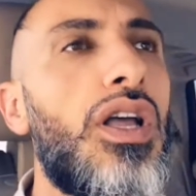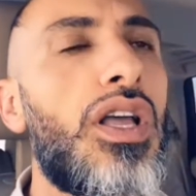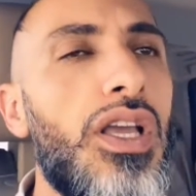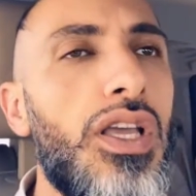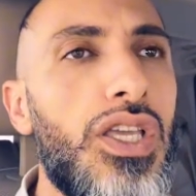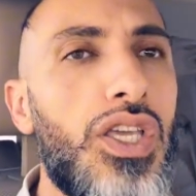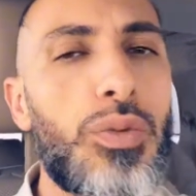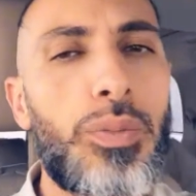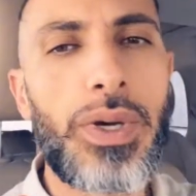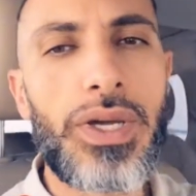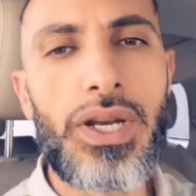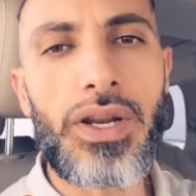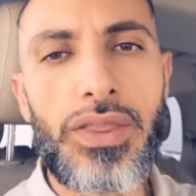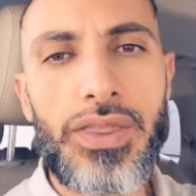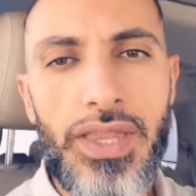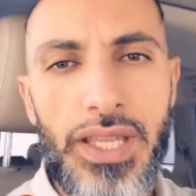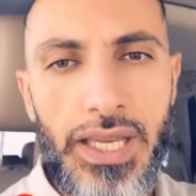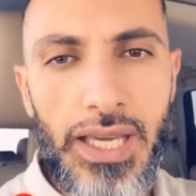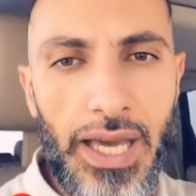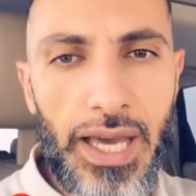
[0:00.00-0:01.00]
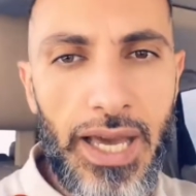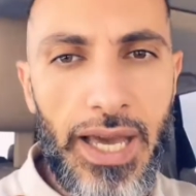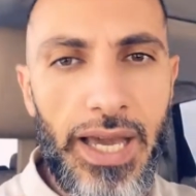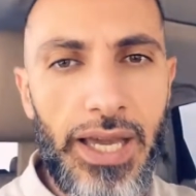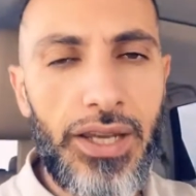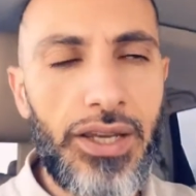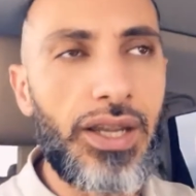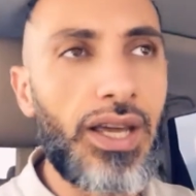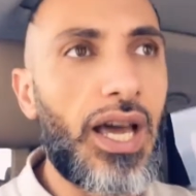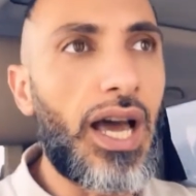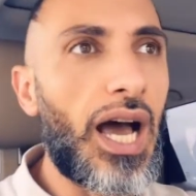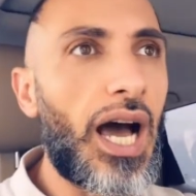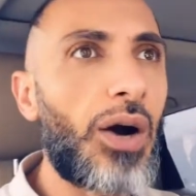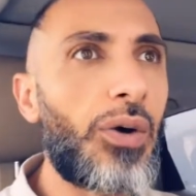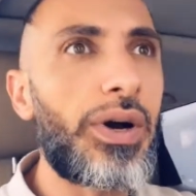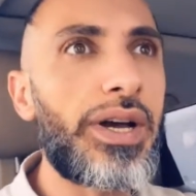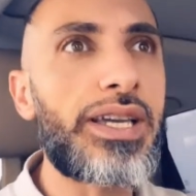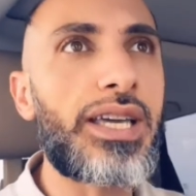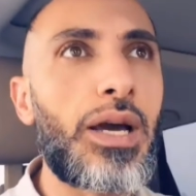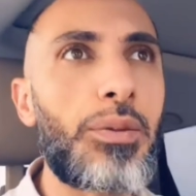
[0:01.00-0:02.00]
you better think ahead how
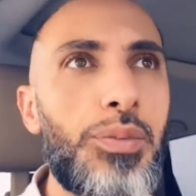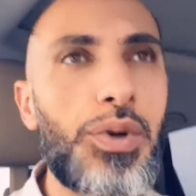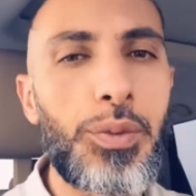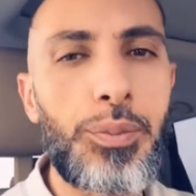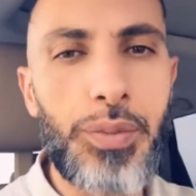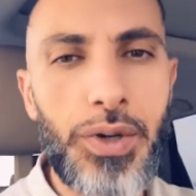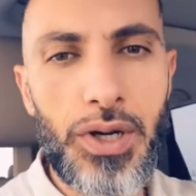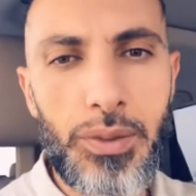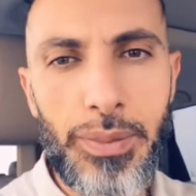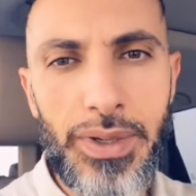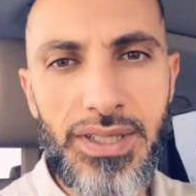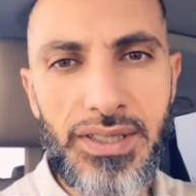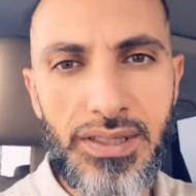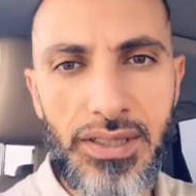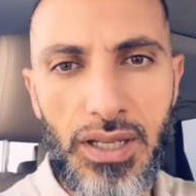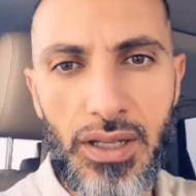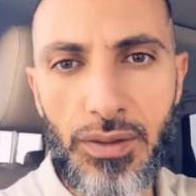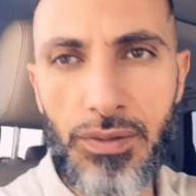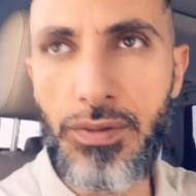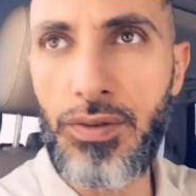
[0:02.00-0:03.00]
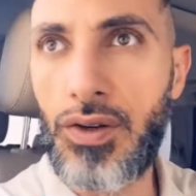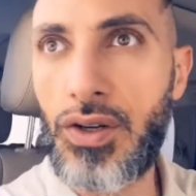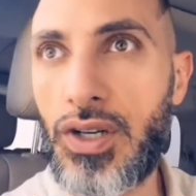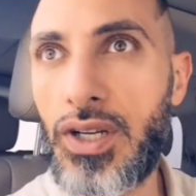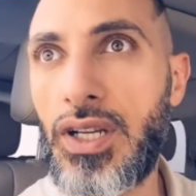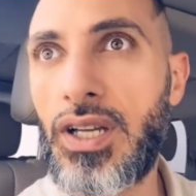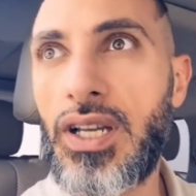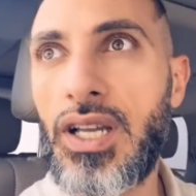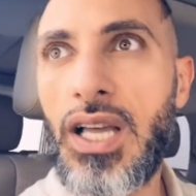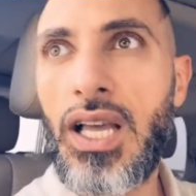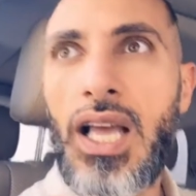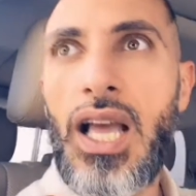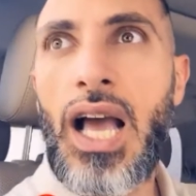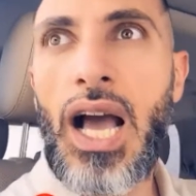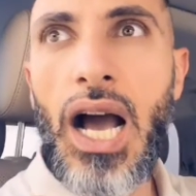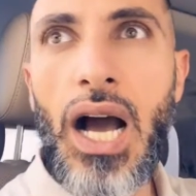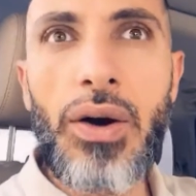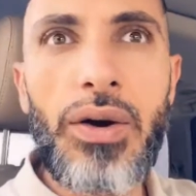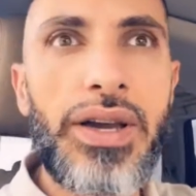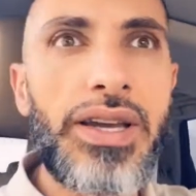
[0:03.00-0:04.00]
I can prepare myself for it,
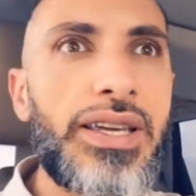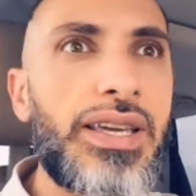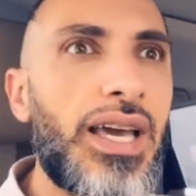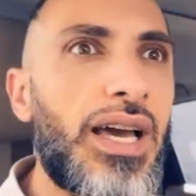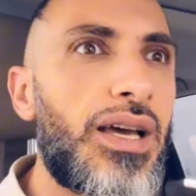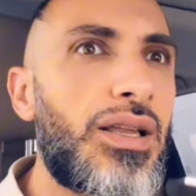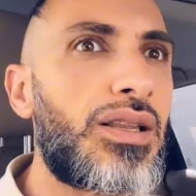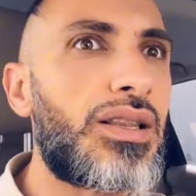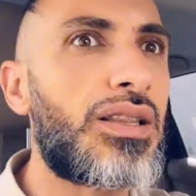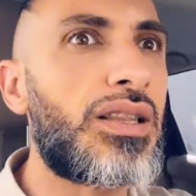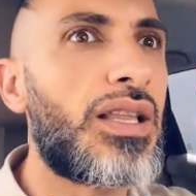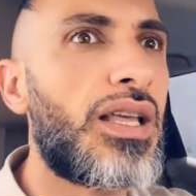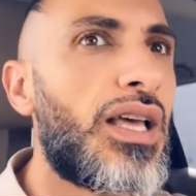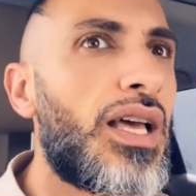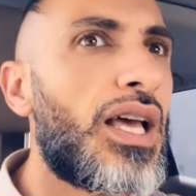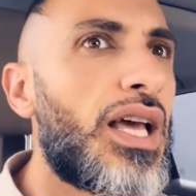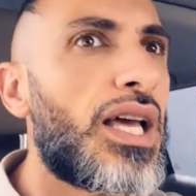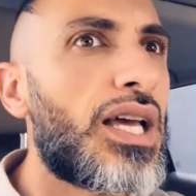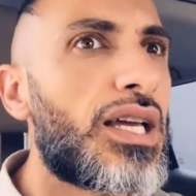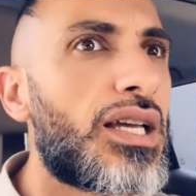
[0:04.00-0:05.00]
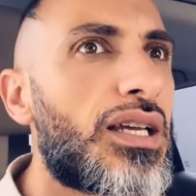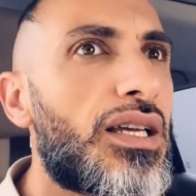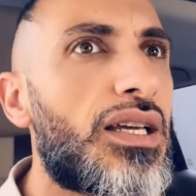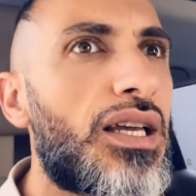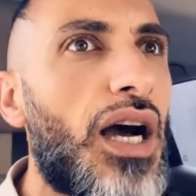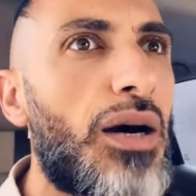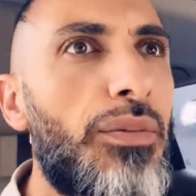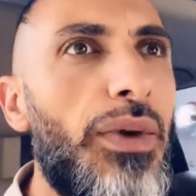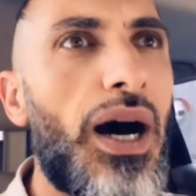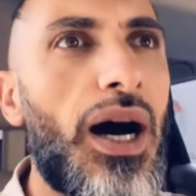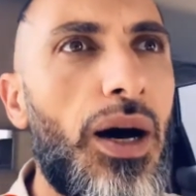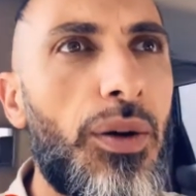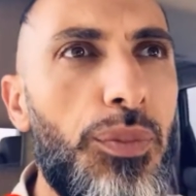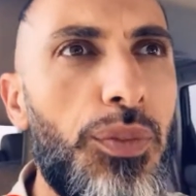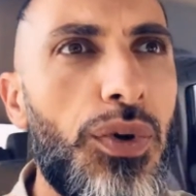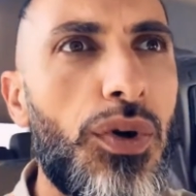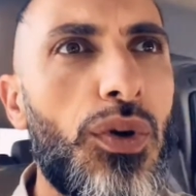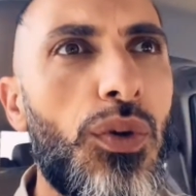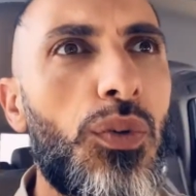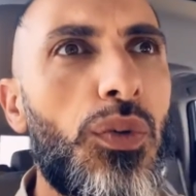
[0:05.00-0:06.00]
how I can come up
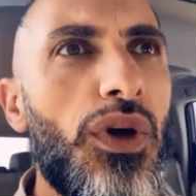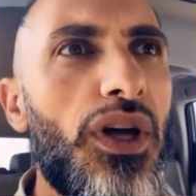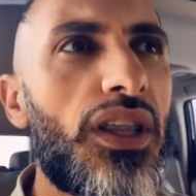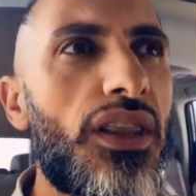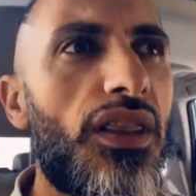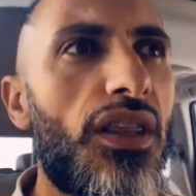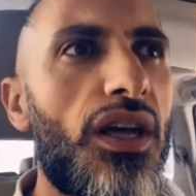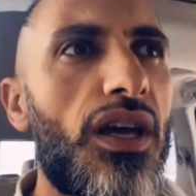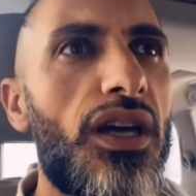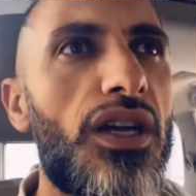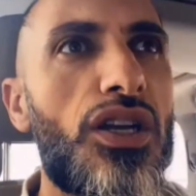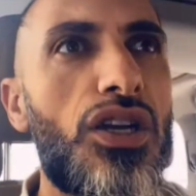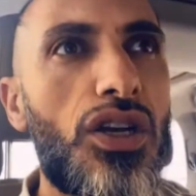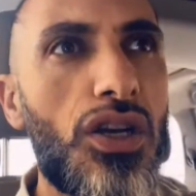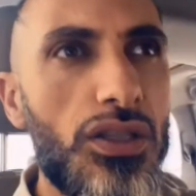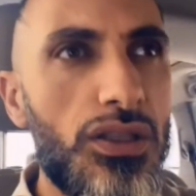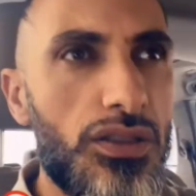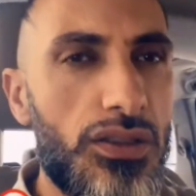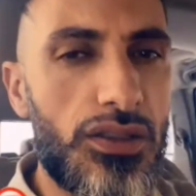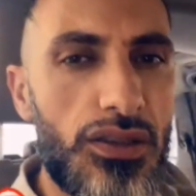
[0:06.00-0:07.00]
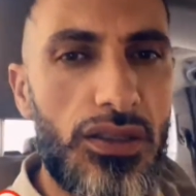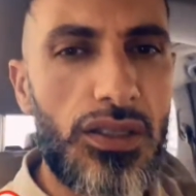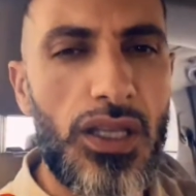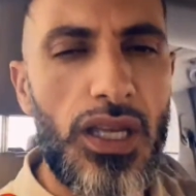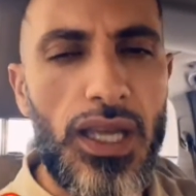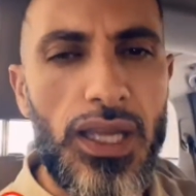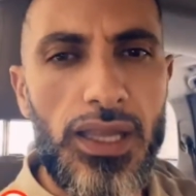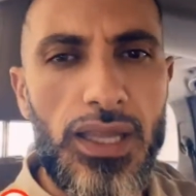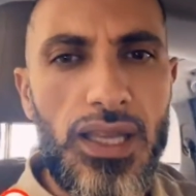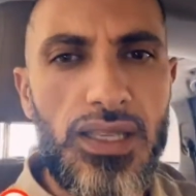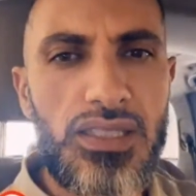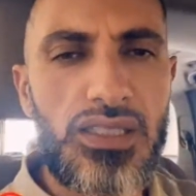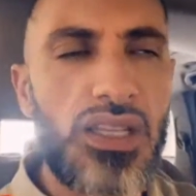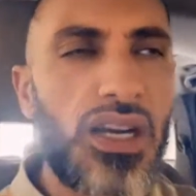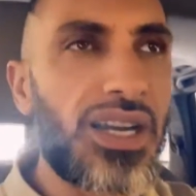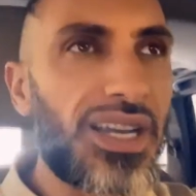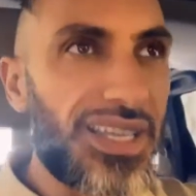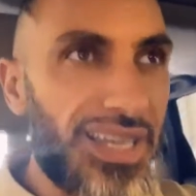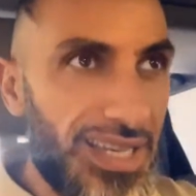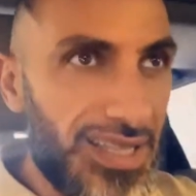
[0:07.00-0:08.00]
with a color that's
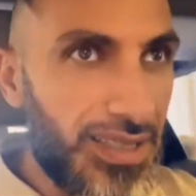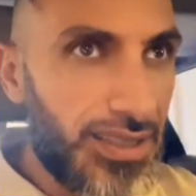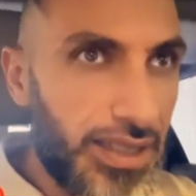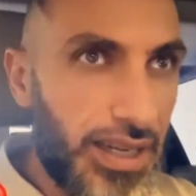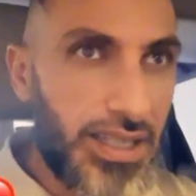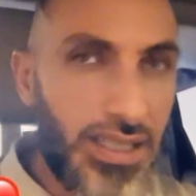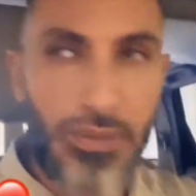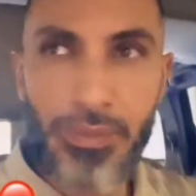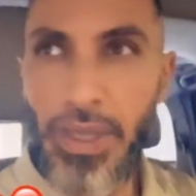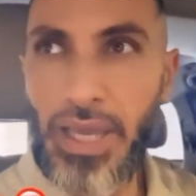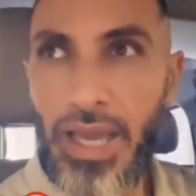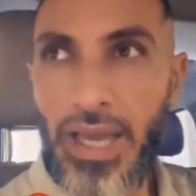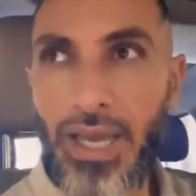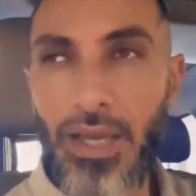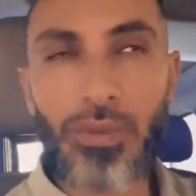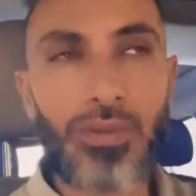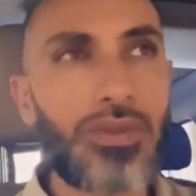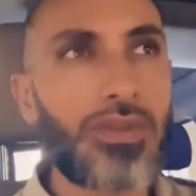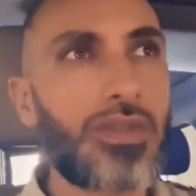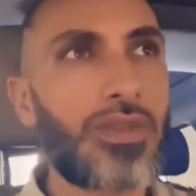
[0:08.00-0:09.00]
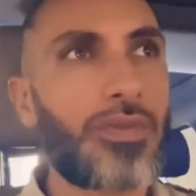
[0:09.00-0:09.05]
not gonna stress me out,